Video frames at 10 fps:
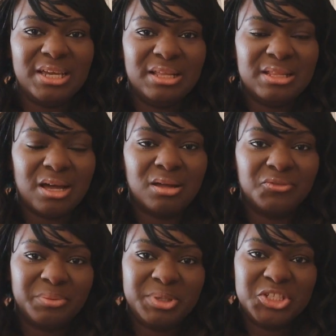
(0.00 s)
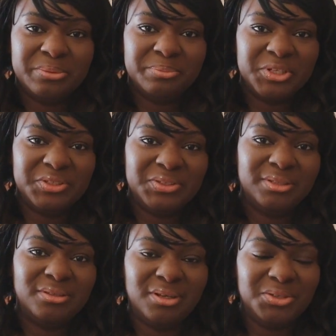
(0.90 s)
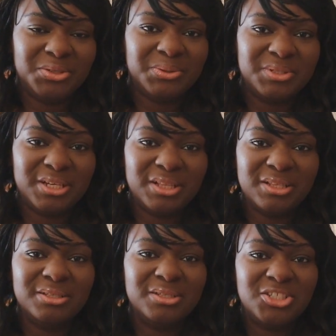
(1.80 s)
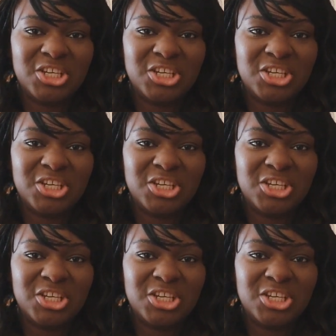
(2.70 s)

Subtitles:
hitting that confirmation button on your hotel.